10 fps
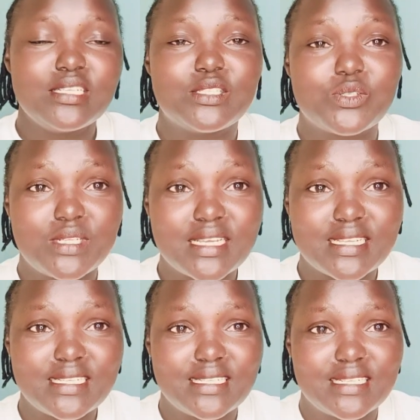
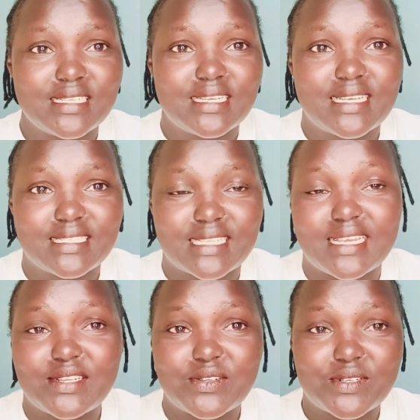today, as I
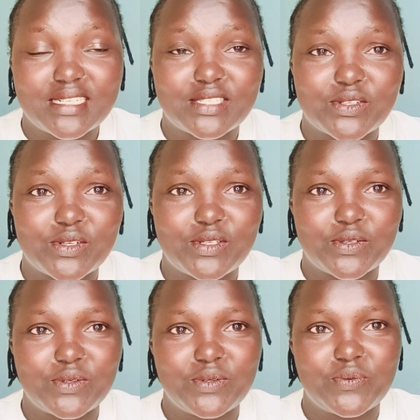had already told you,